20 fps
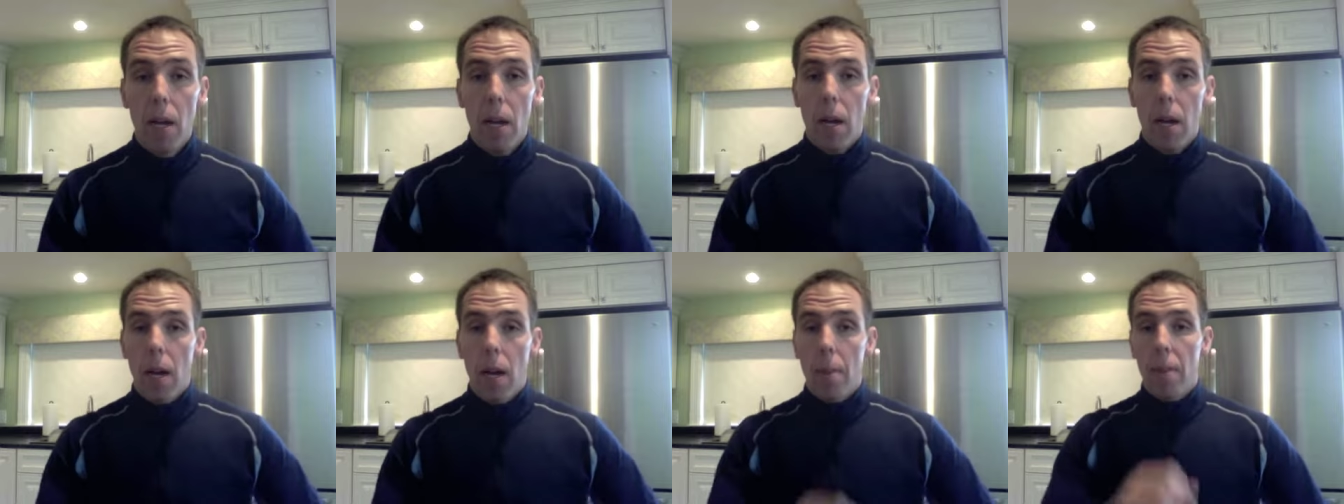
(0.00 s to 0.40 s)

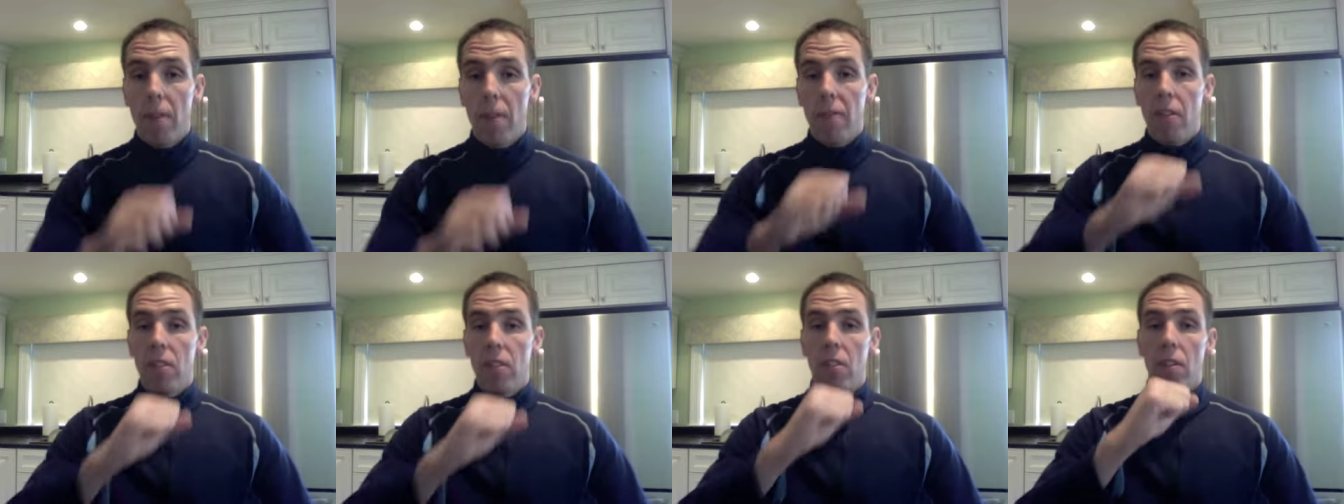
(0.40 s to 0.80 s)
Um, and
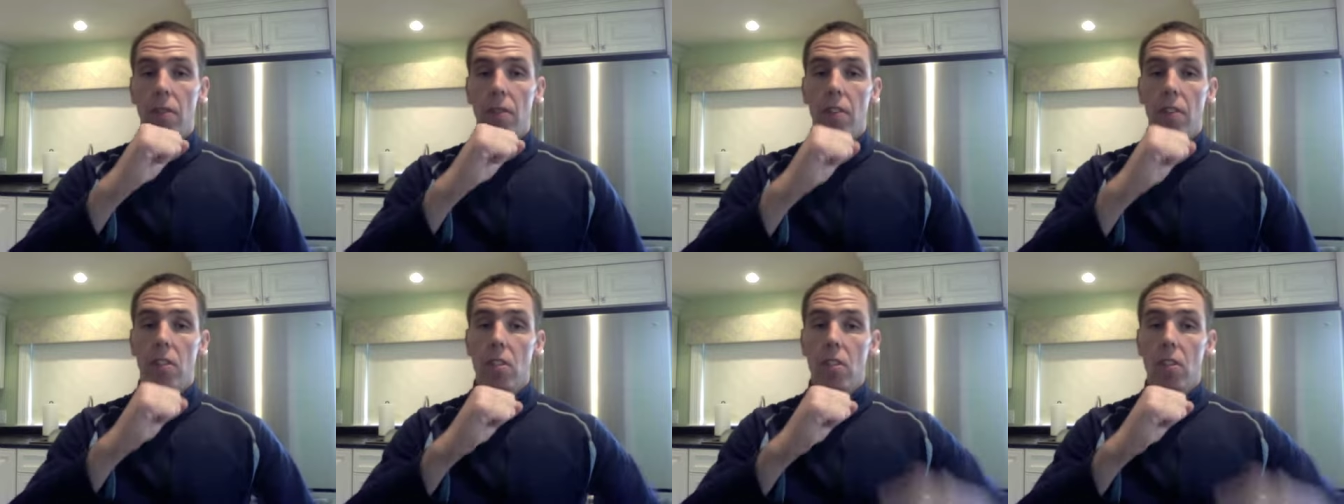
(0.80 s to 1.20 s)
if this if
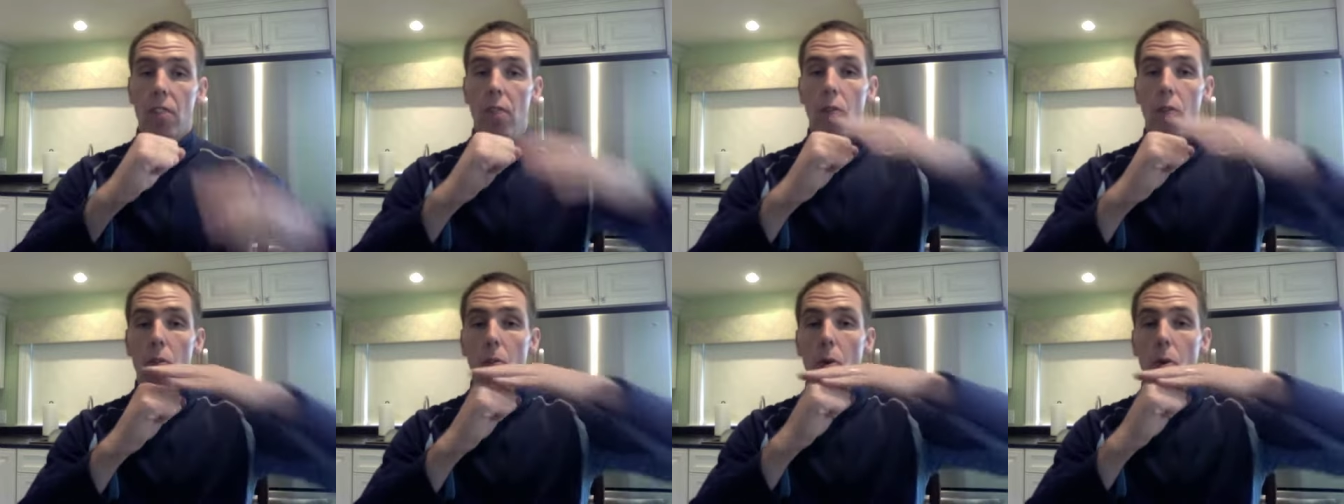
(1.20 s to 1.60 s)
this is the
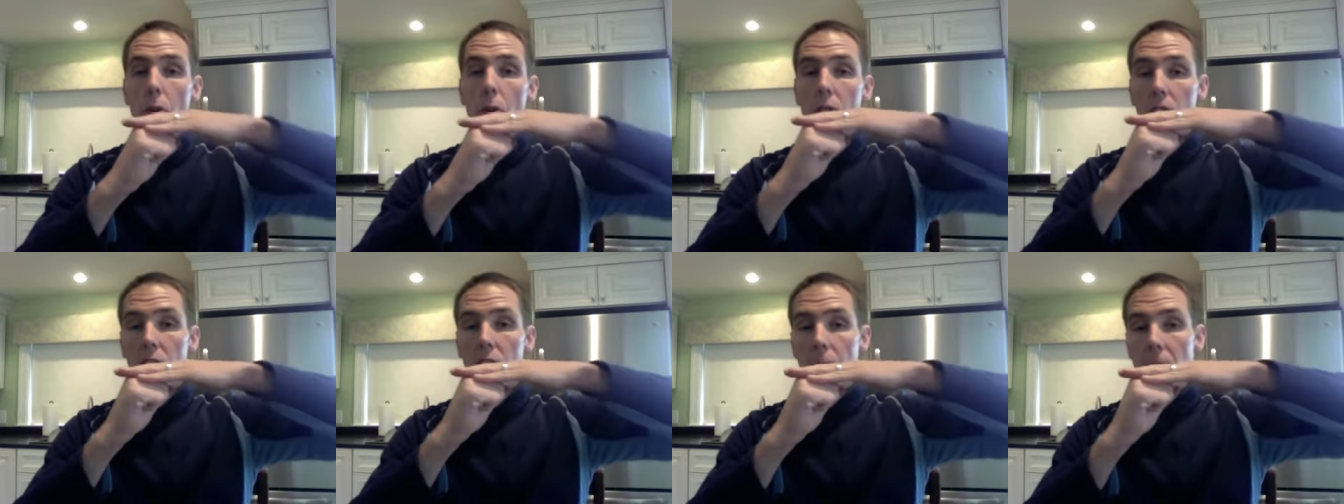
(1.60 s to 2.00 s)
foam roll
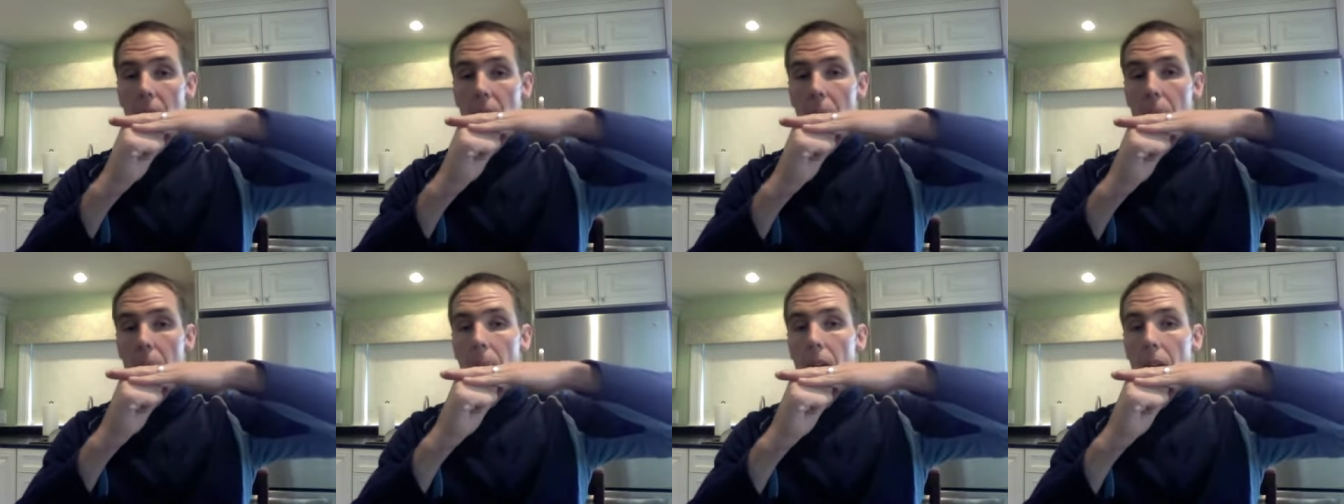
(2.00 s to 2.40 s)
and this is my
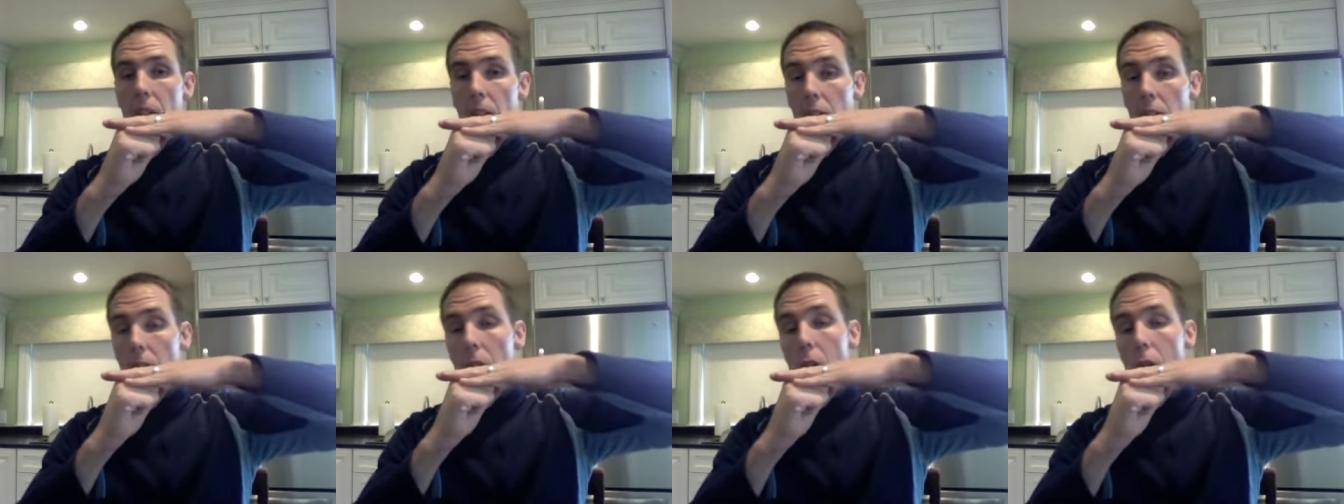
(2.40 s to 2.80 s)
hip, I'm
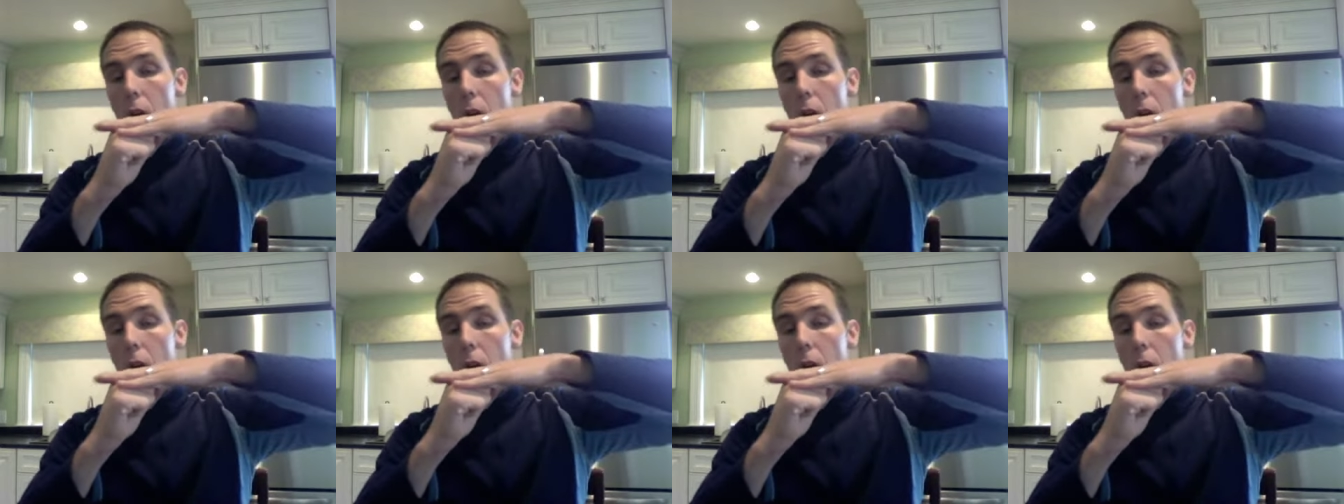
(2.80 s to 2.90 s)
actually going to